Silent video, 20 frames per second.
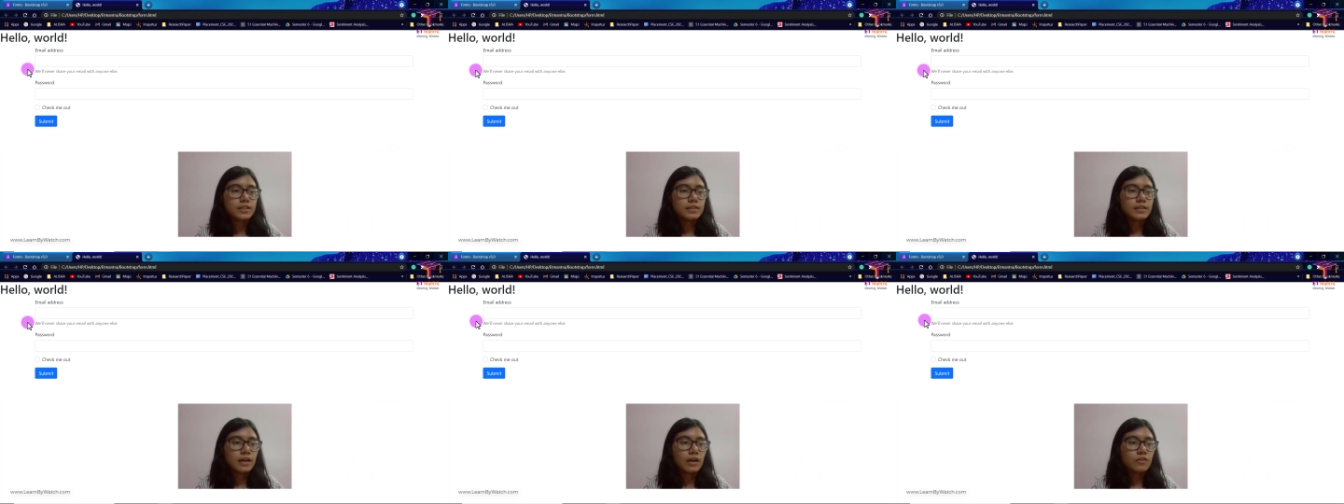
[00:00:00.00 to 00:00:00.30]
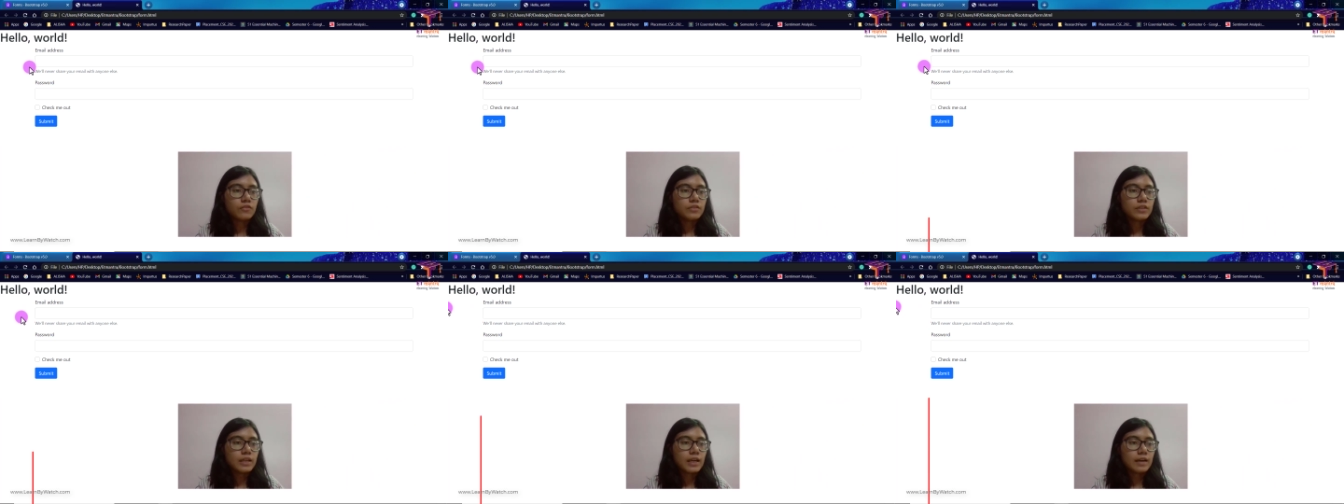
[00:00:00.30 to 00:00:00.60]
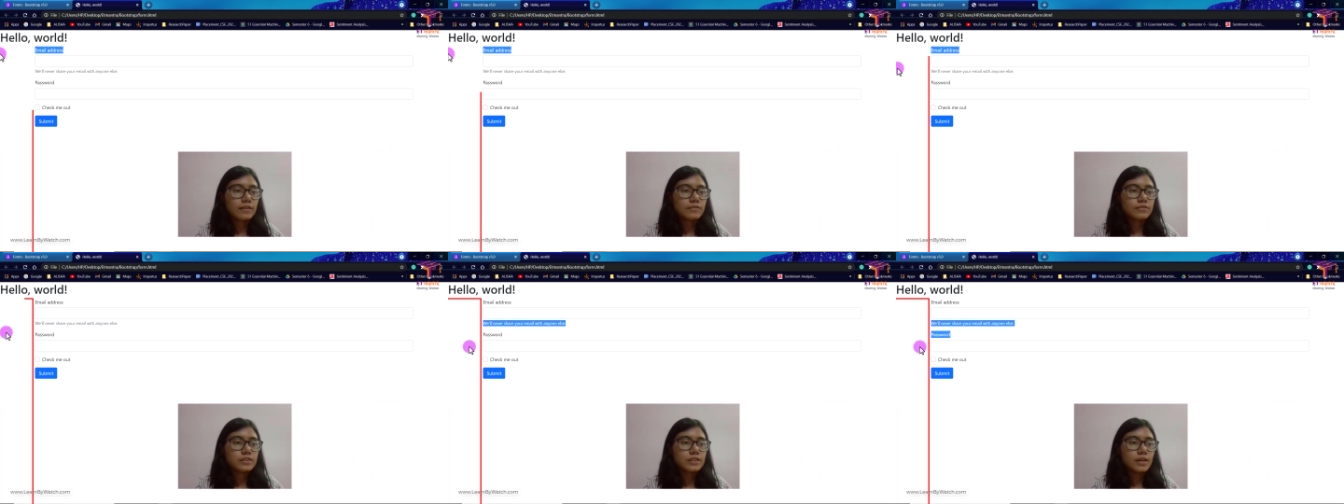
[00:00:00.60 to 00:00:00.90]
now we
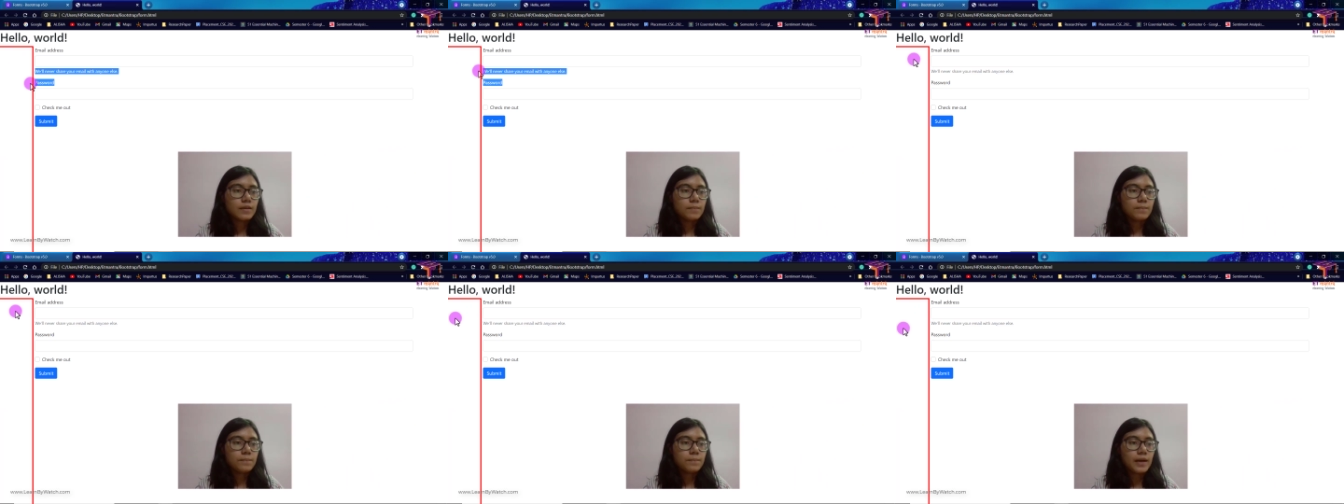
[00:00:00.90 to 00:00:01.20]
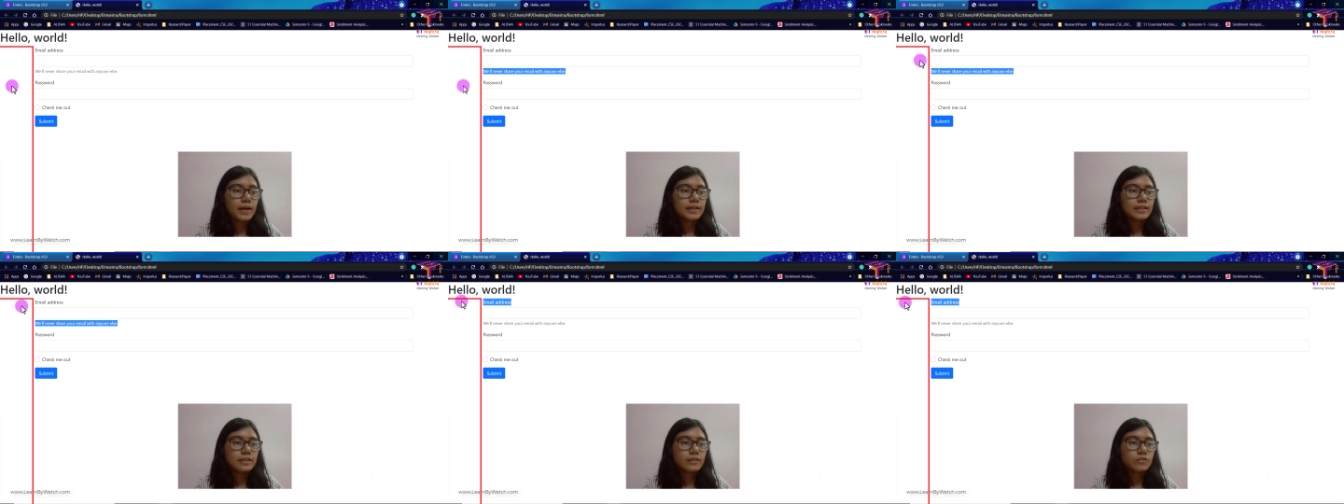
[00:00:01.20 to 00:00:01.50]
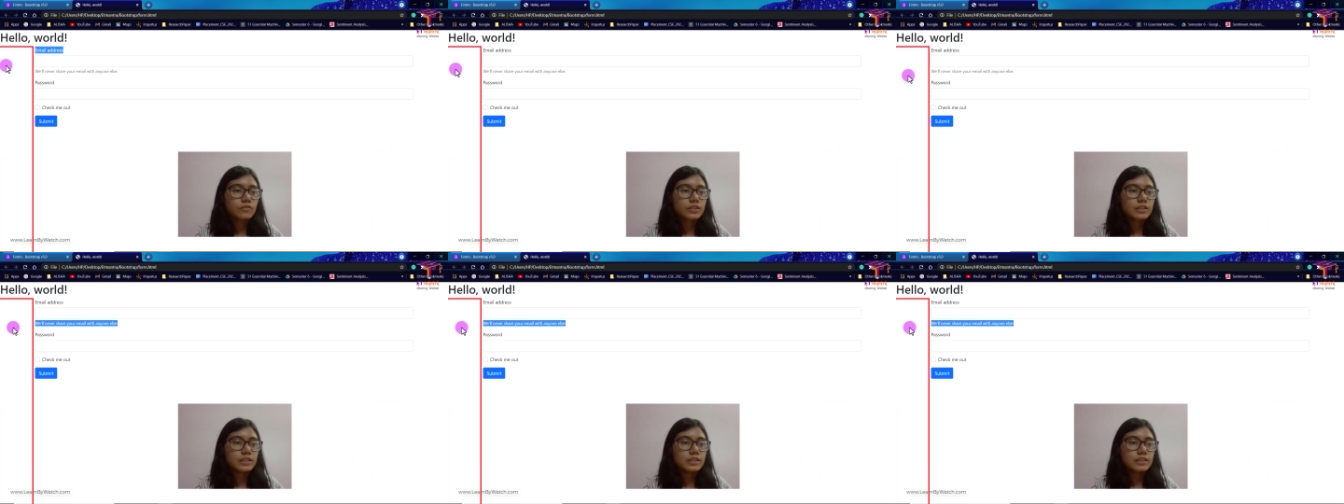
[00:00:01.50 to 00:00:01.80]
have some padding
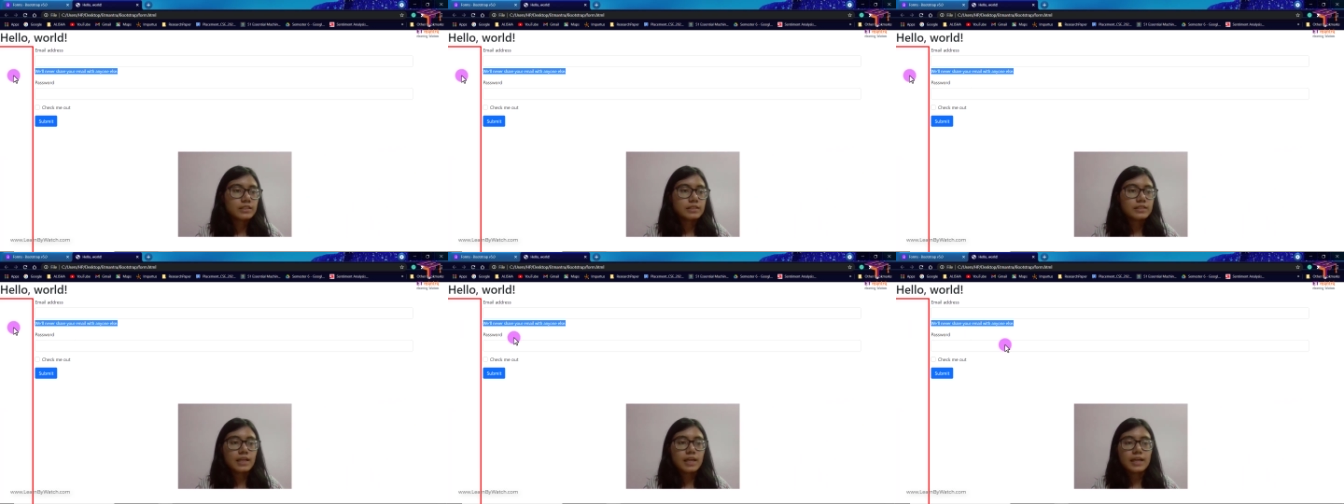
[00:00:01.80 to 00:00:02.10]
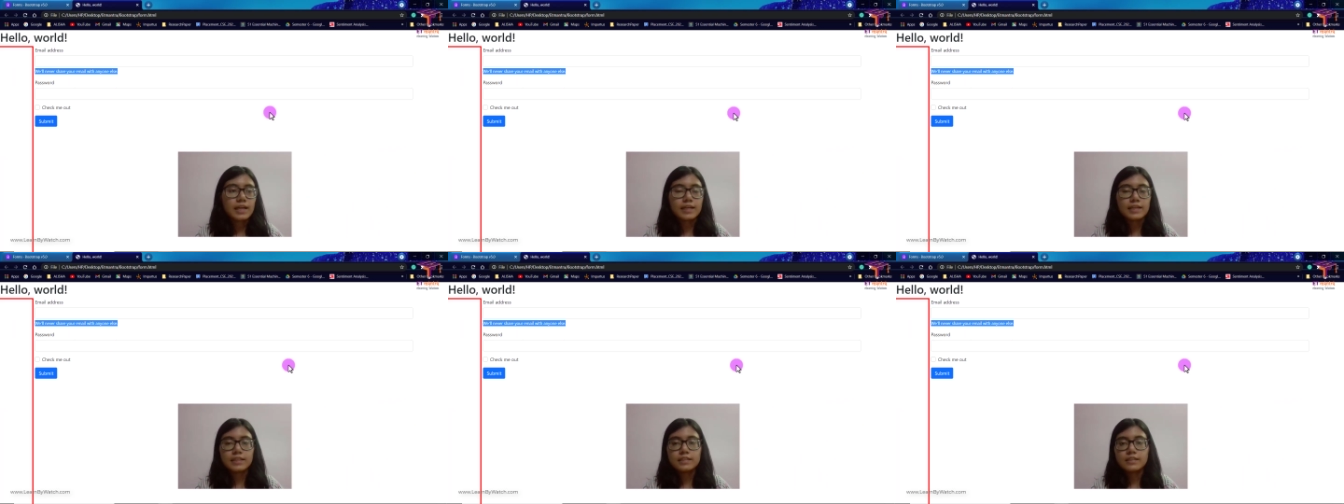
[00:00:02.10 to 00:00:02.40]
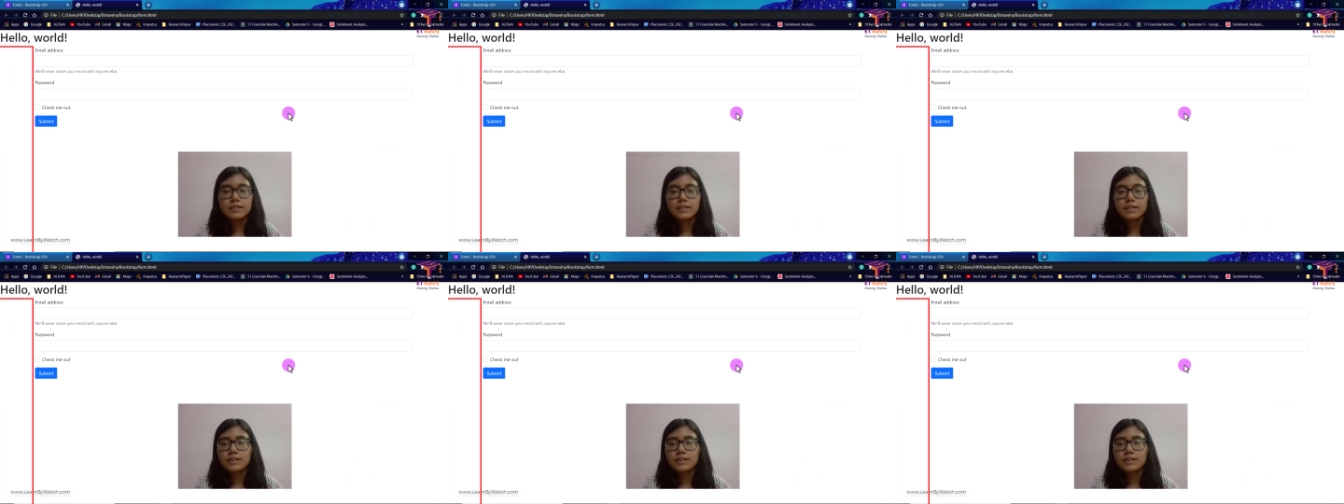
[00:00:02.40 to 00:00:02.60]
over this side